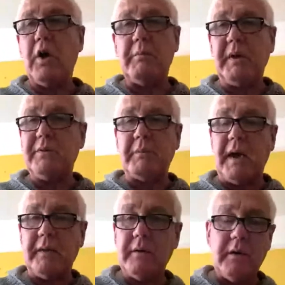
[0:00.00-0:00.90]
Hermes,
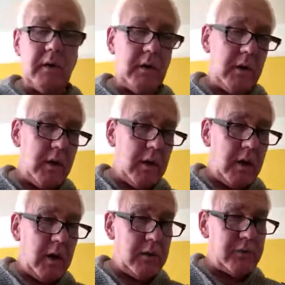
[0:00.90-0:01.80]
man.
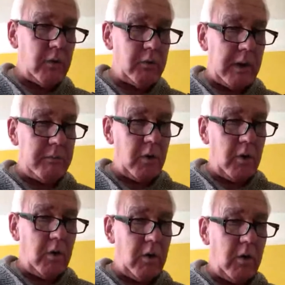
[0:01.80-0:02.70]
It's
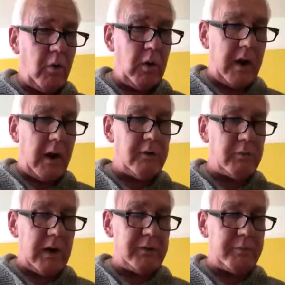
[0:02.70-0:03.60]
all of
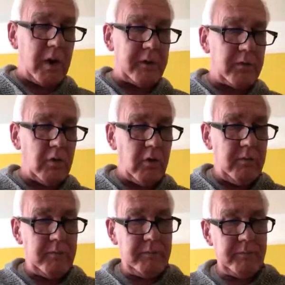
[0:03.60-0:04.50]
those ones by the door.